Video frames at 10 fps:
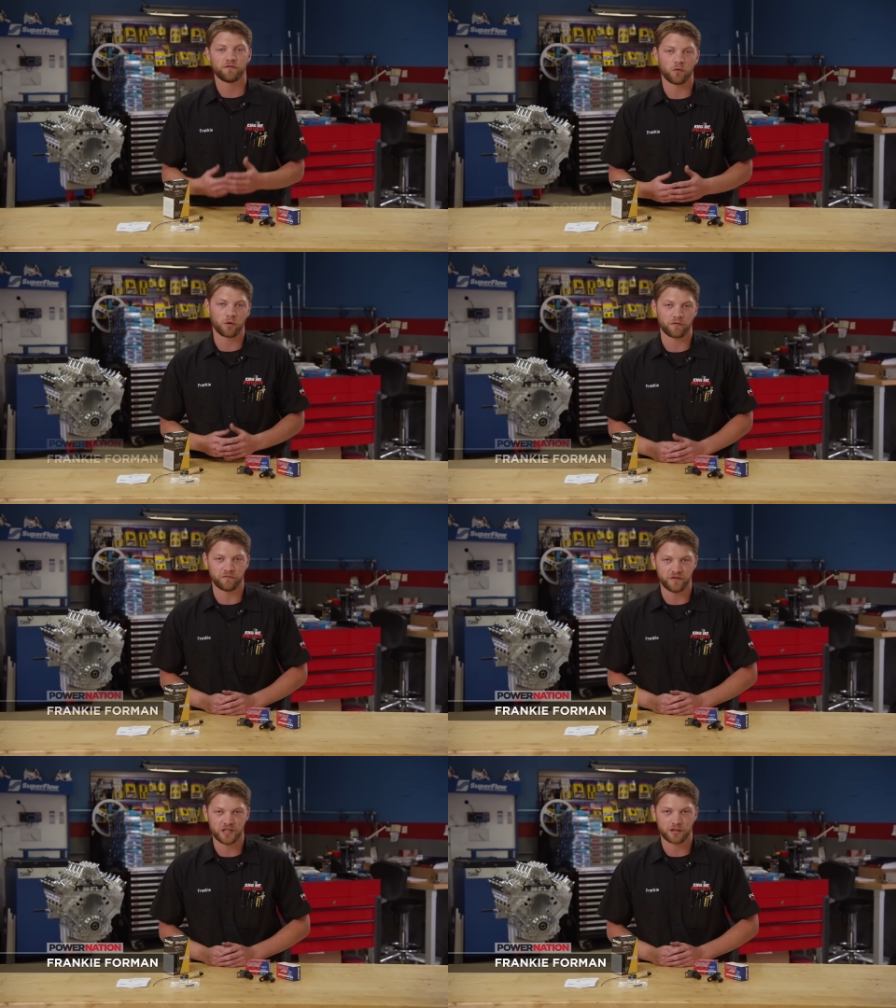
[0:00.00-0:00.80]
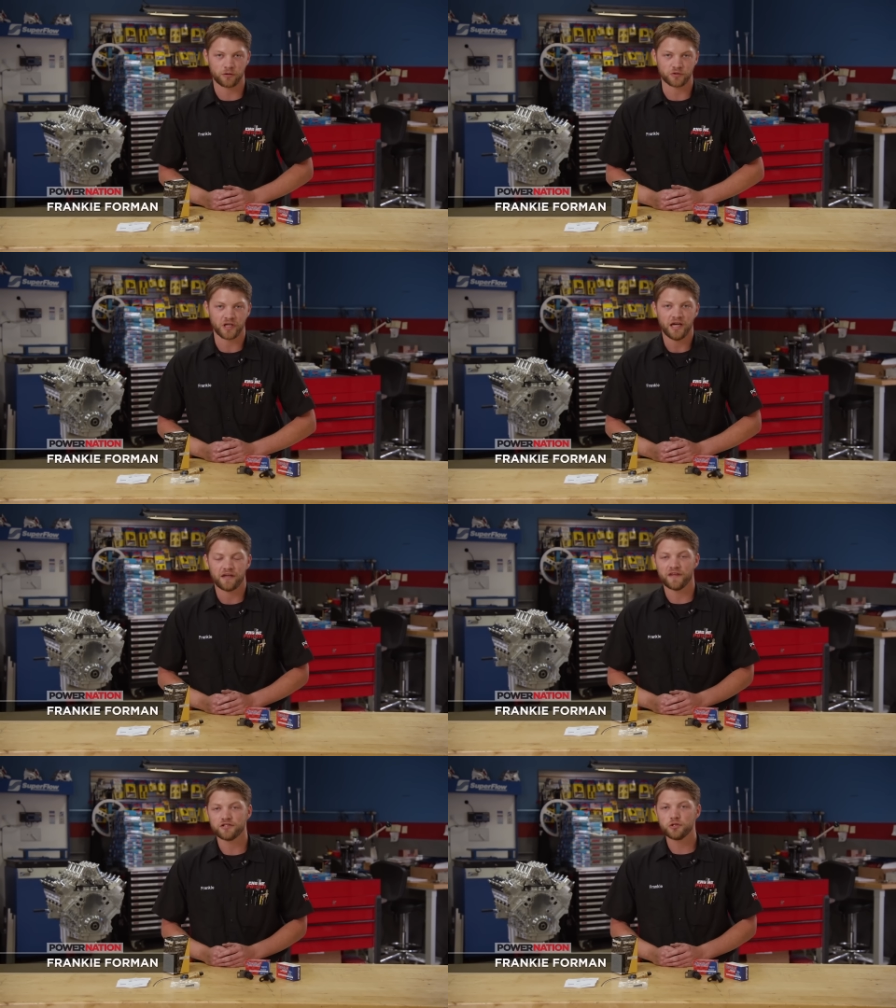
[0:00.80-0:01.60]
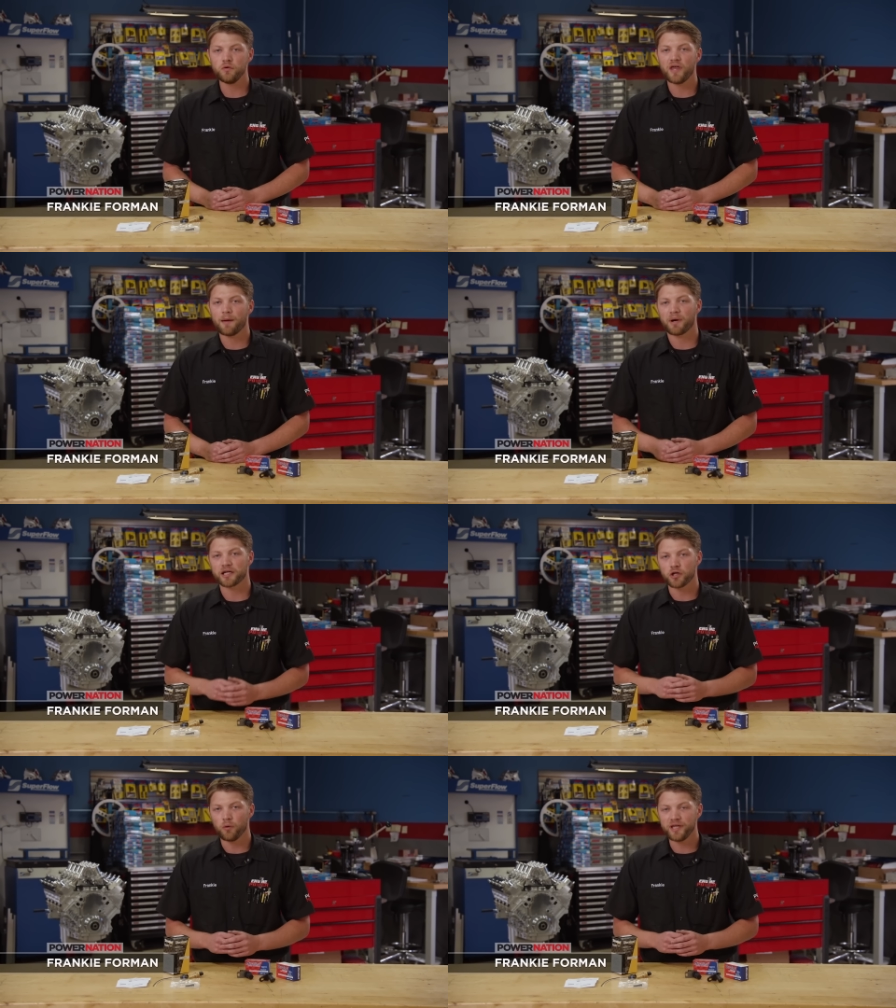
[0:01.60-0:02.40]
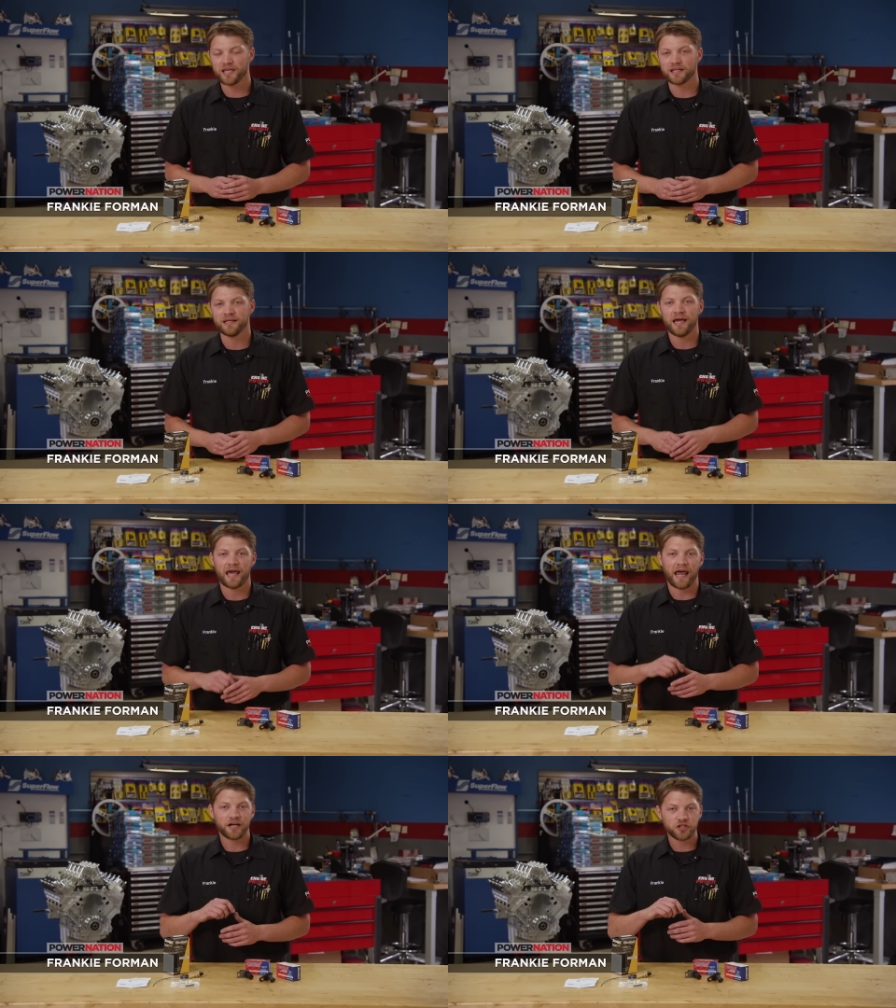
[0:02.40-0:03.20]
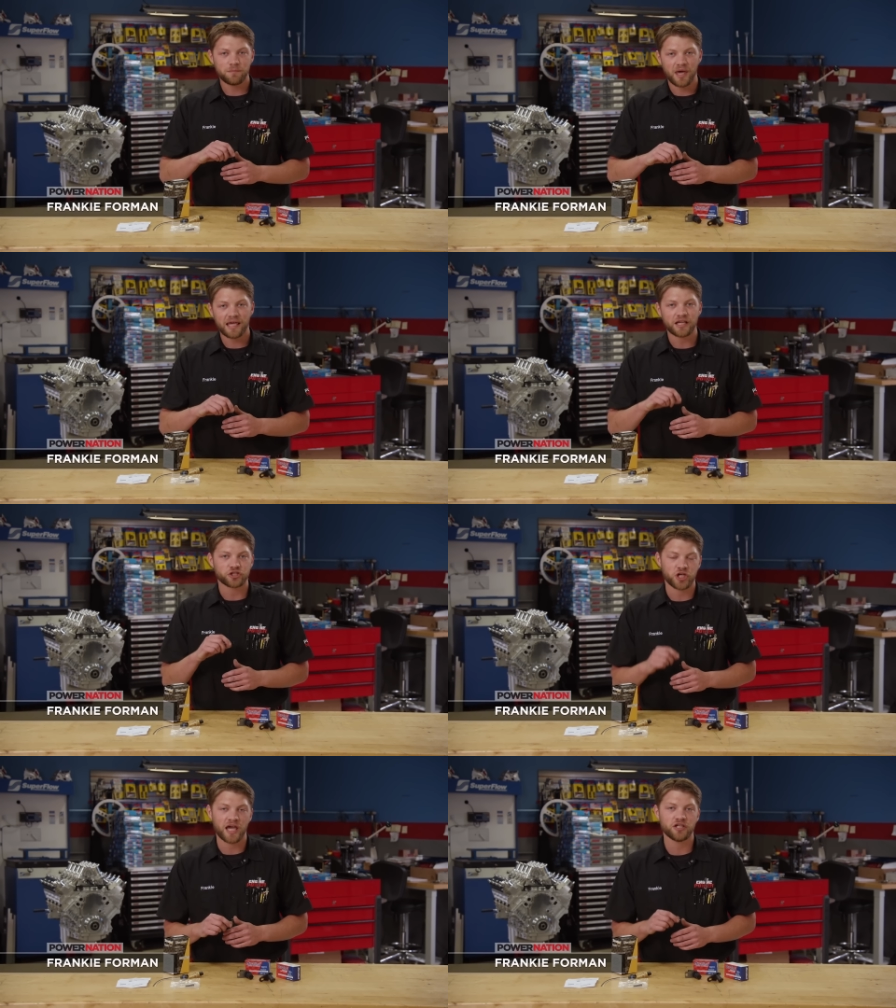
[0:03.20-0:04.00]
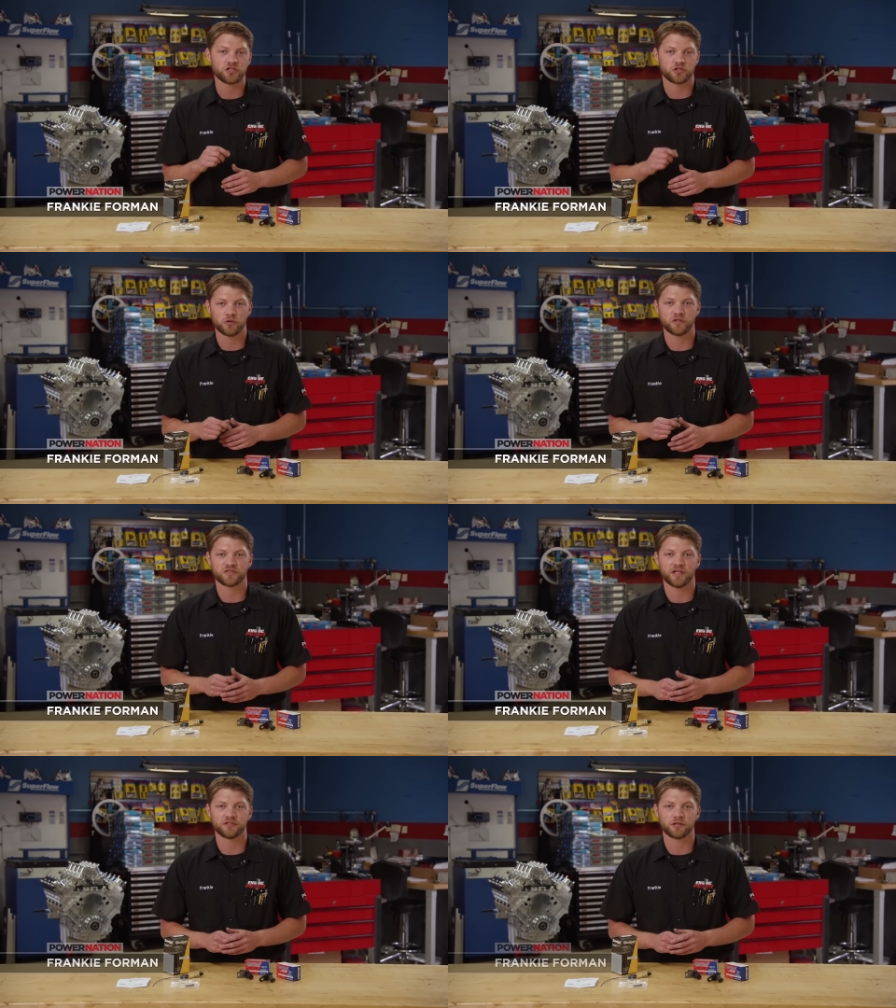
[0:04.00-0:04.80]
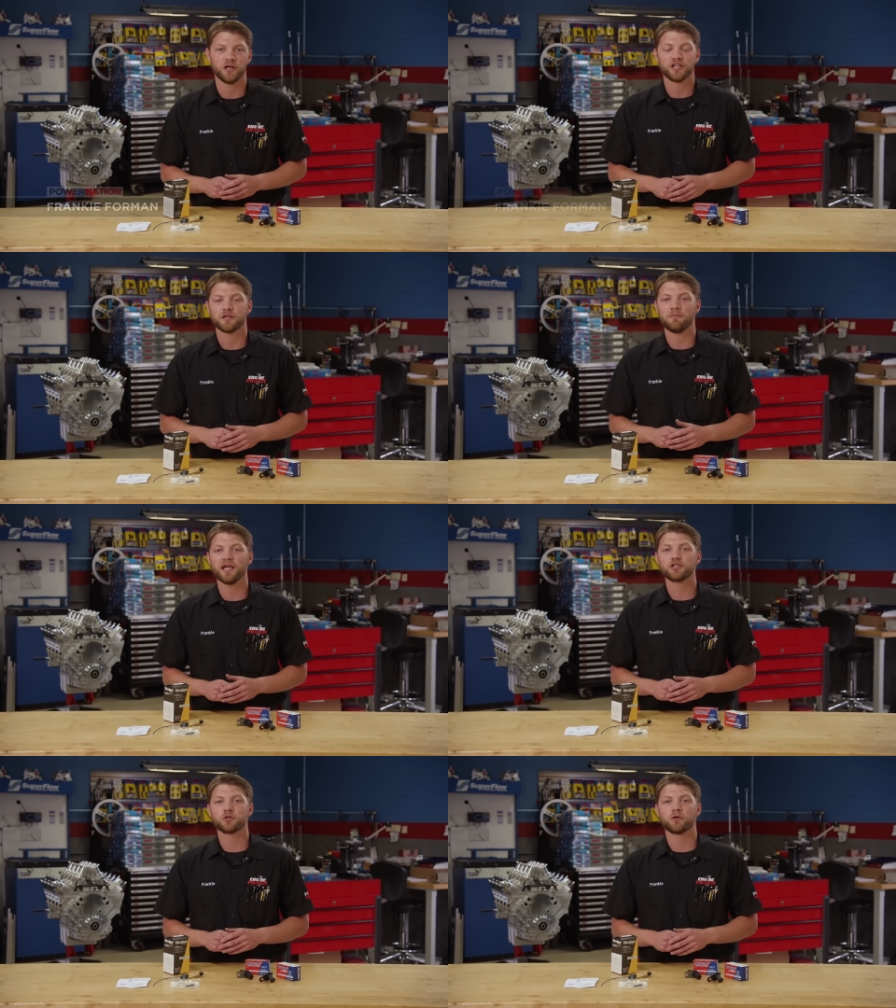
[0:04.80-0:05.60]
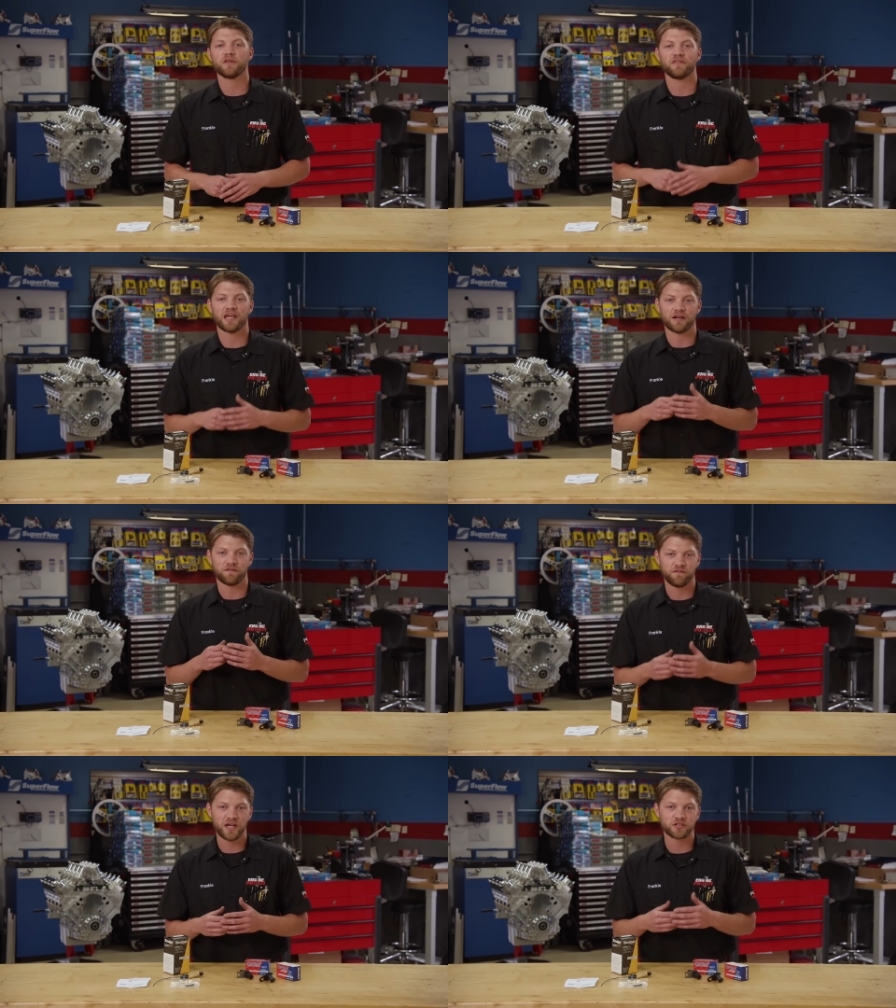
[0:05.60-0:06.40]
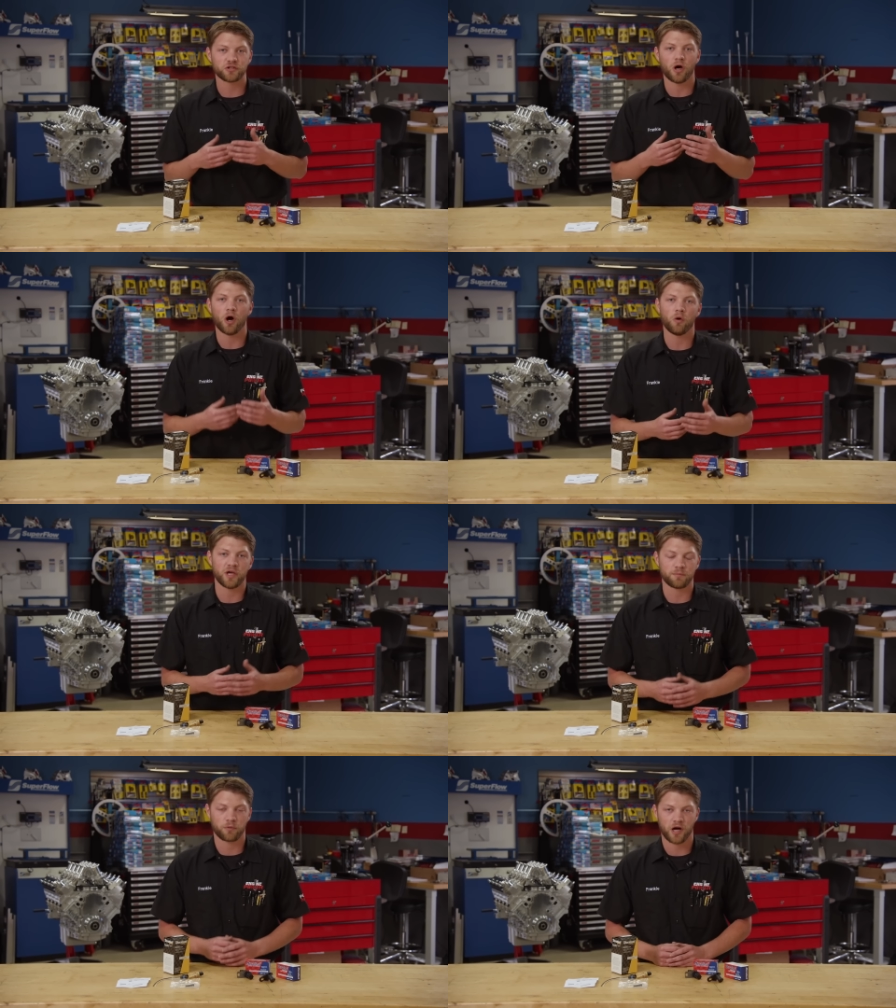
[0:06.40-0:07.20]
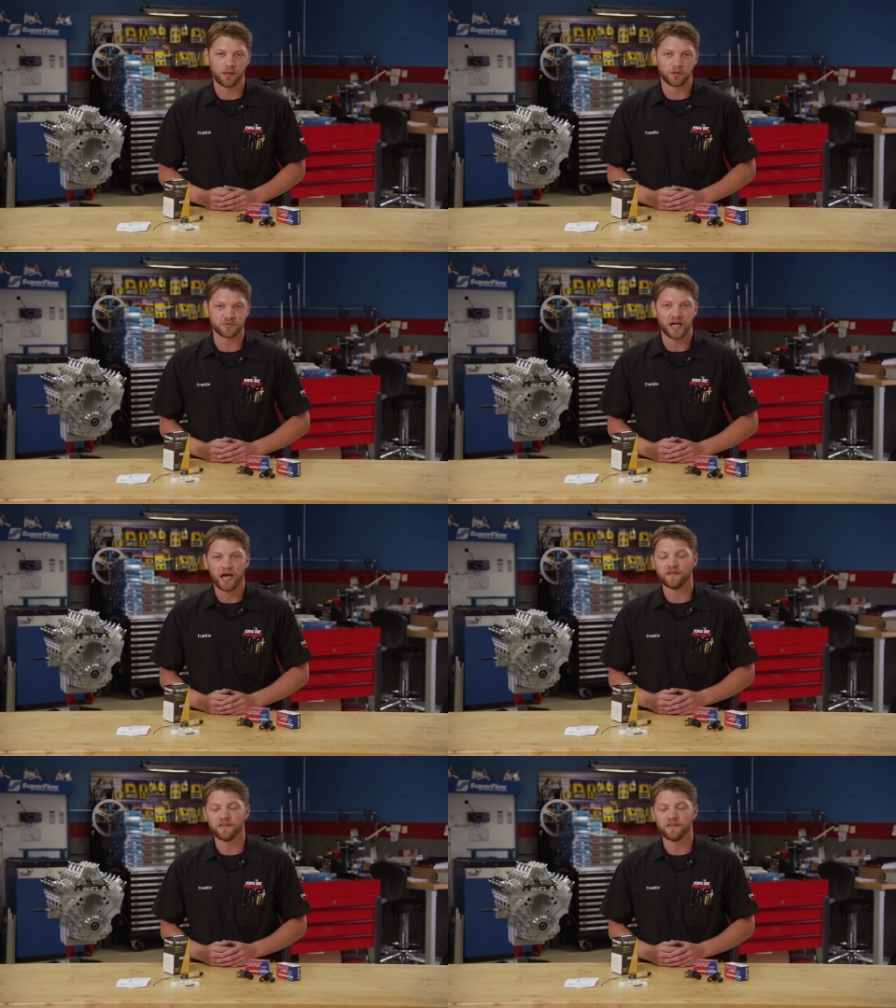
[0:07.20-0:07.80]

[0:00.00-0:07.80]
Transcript: for vehicles, and they do that by going in and actually making changes to the sensor to make sure that they can fix OE problems,